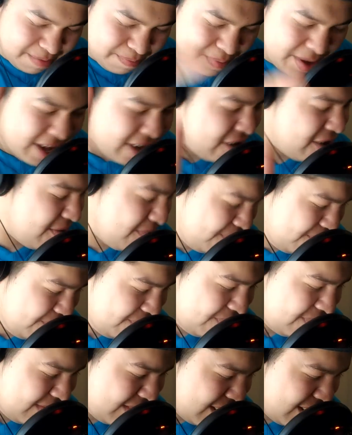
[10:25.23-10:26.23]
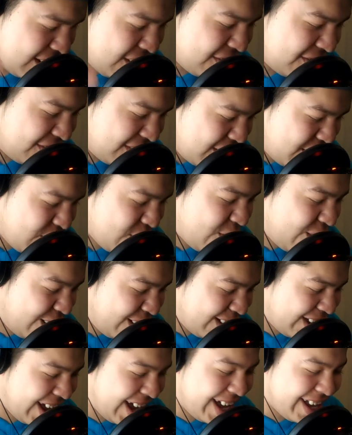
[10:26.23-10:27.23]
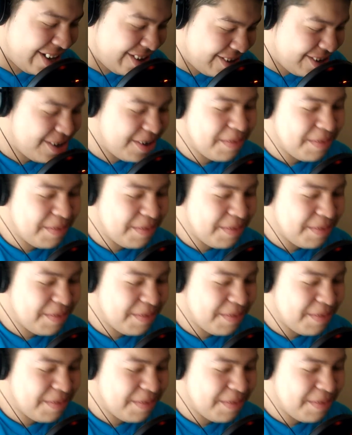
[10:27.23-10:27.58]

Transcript: better. And I'll see you all later.